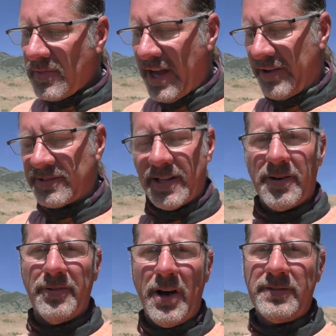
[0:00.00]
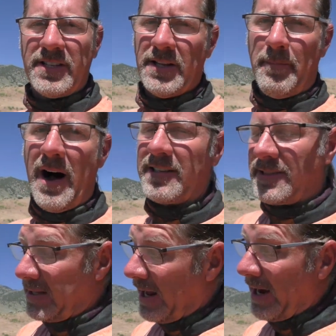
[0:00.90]
and there's little notes in the
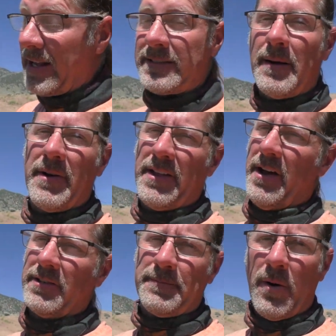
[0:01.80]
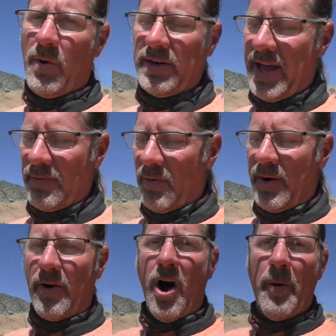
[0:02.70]
boxes and I got some of the notes but one day when
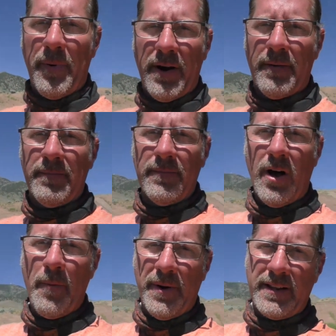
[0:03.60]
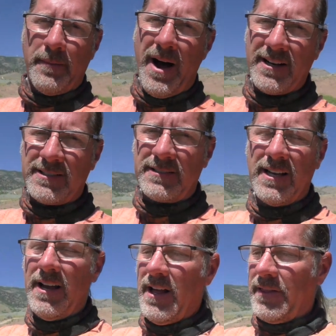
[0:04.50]
we were opening them opening the boxes
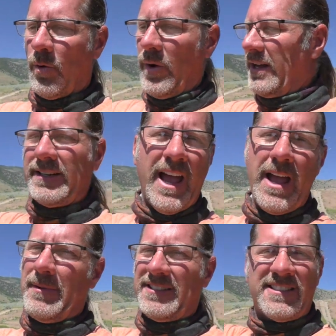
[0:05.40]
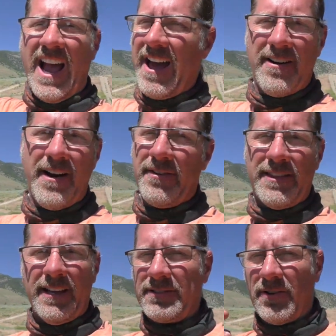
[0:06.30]
the wind came and scattered
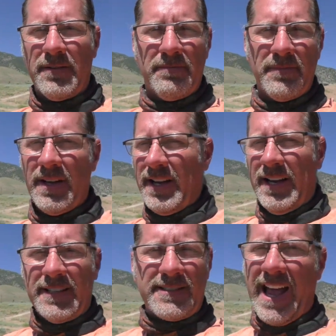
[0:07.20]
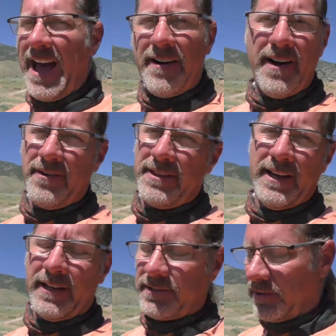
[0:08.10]
everything so it it scattered
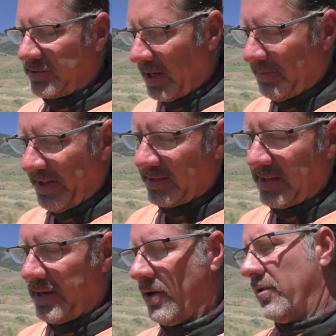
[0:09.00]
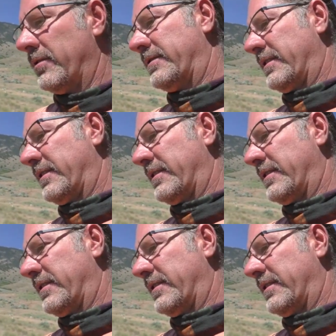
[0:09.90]
everything and so some things I know who